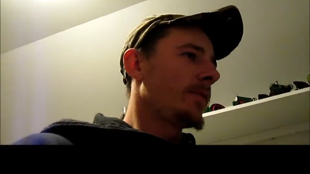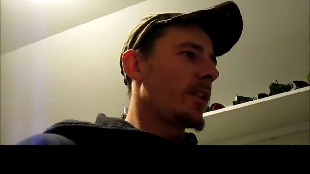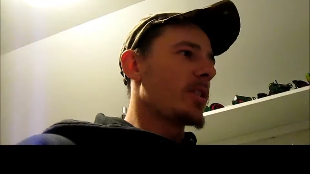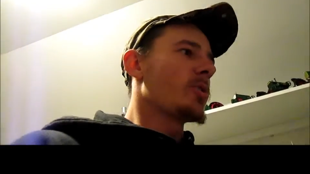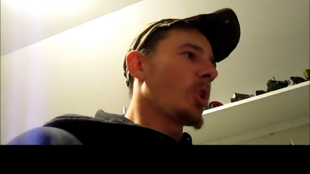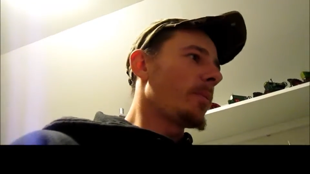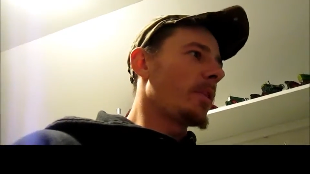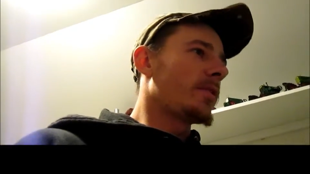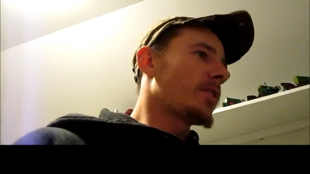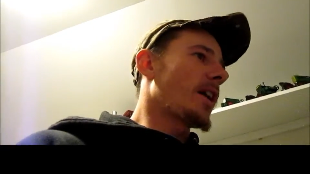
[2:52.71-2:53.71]

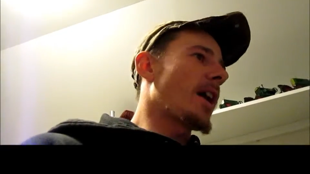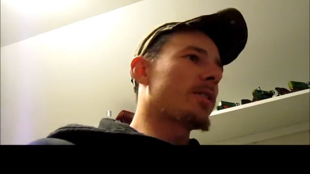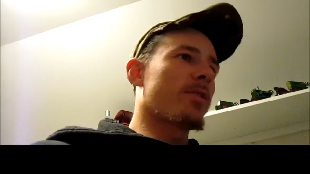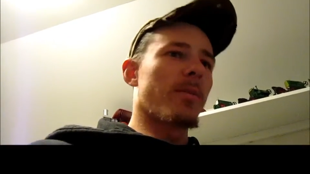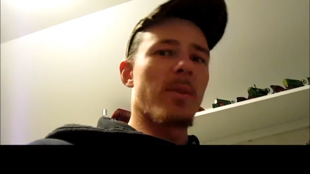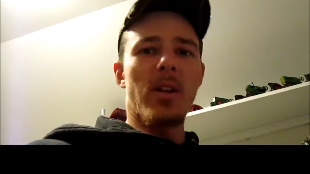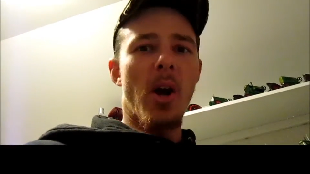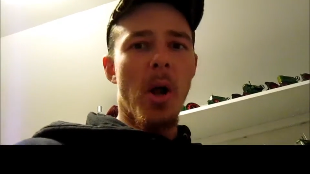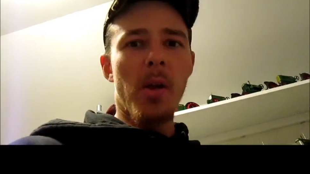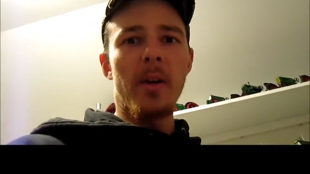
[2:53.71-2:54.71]
assortment of tractors from like
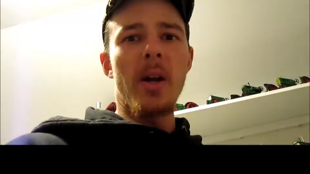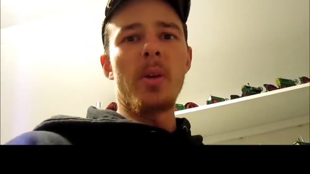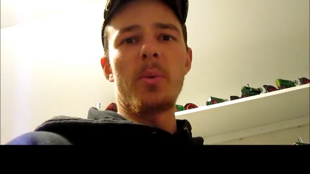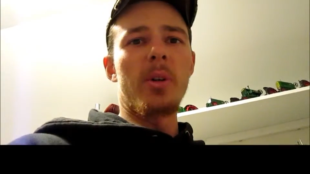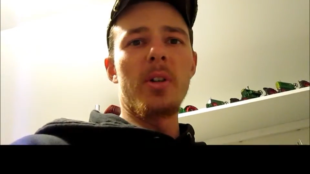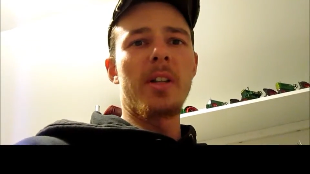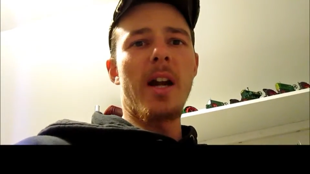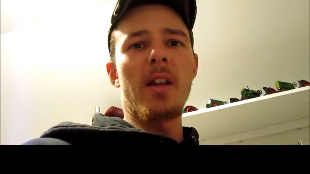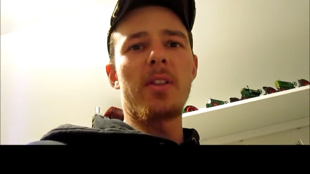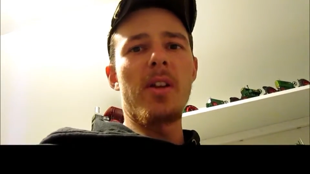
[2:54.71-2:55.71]
all around the world
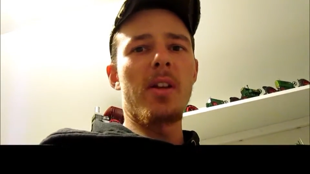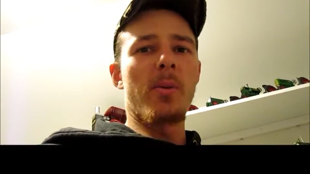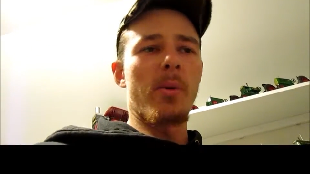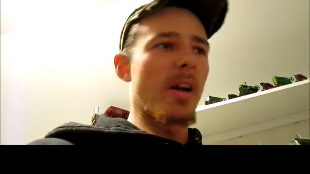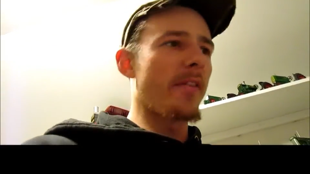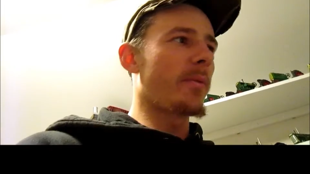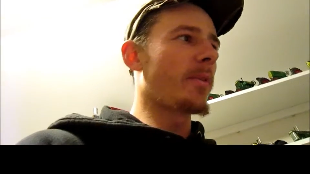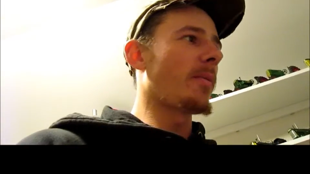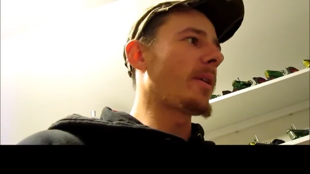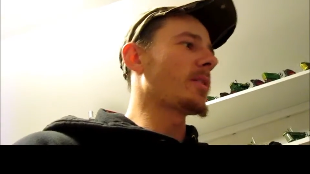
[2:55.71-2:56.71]
kind of thing, or wherever
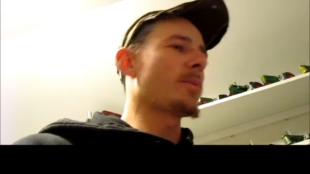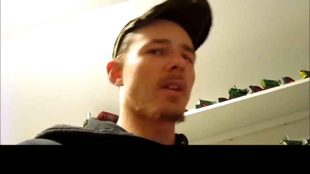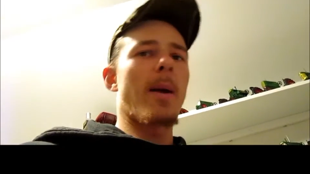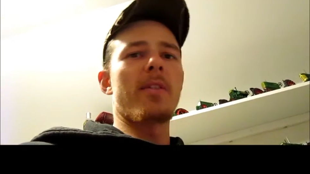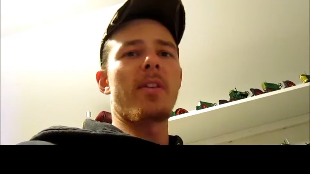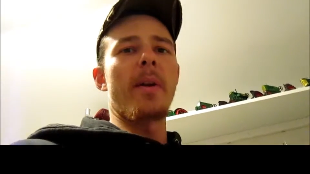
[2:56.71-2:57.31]
all my subscribers are from.